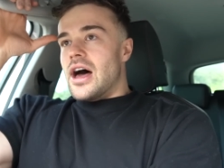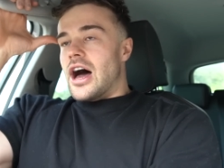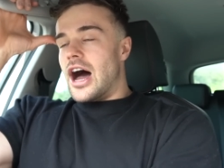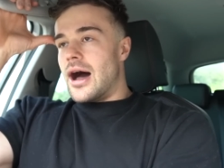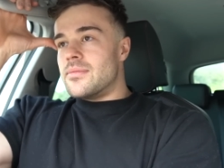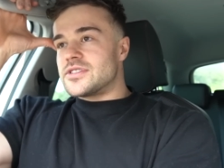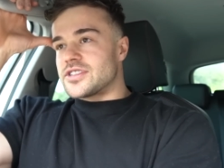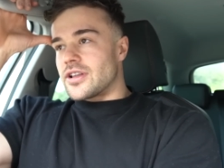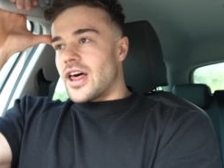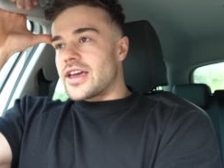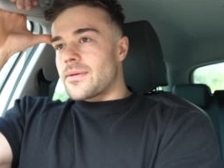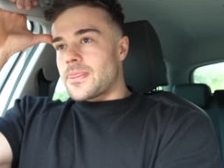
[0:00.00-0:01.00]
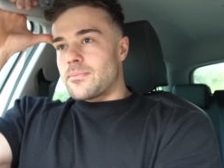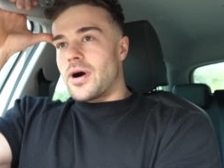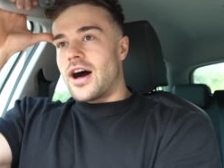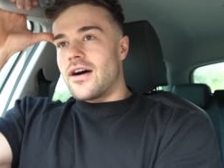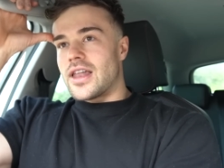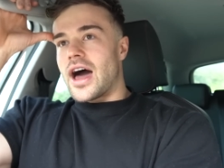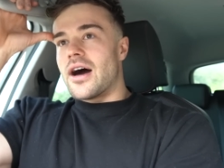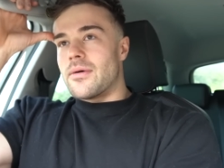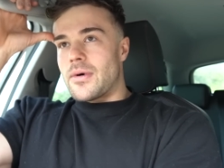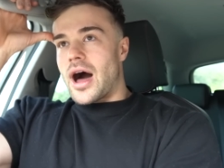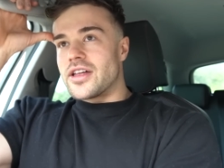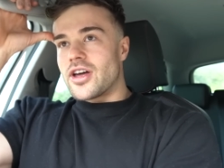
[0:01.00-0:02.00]
Um, so like part like
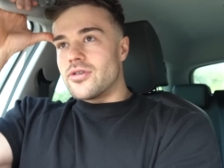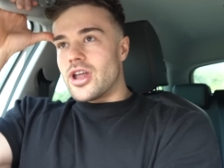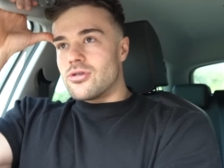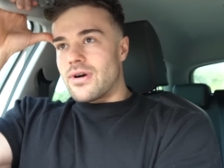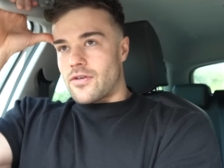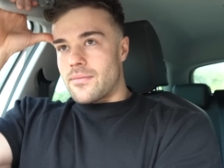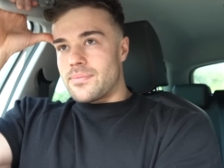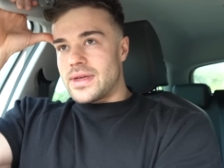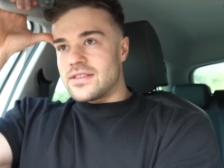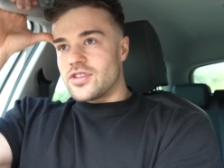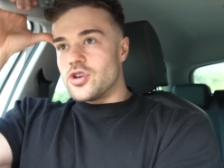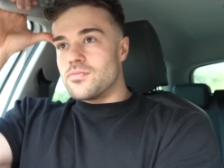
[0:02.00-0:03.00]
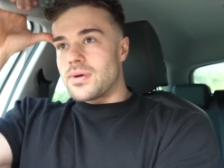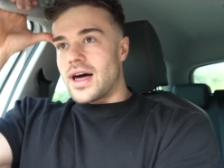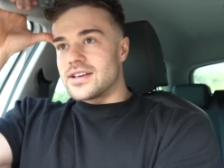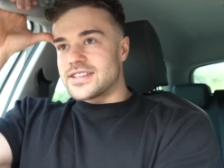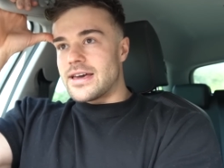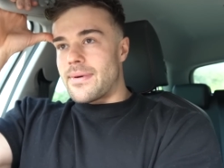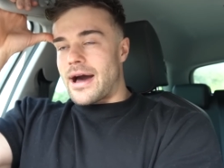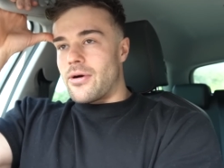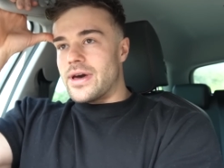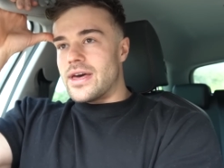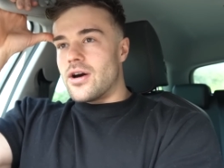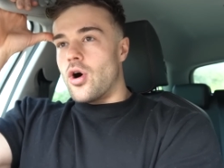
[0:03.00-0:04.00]
I don't know whether I'm being too blasé
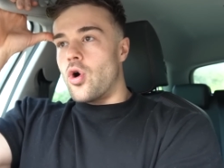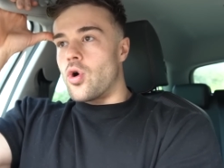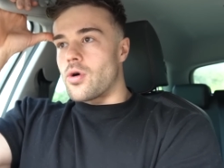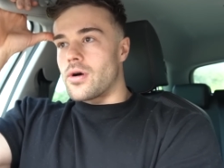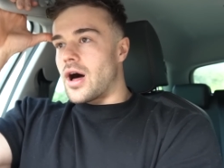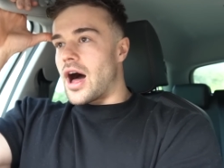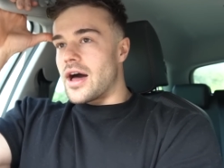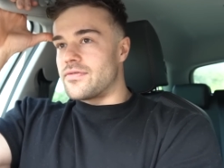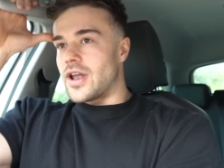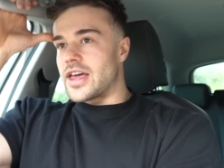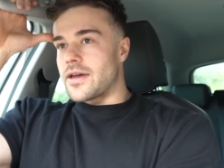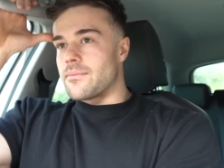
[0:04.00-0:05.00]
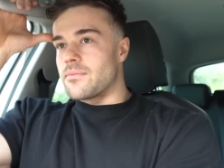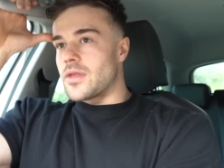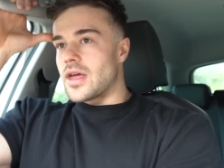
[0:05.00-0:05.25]
about it or I've like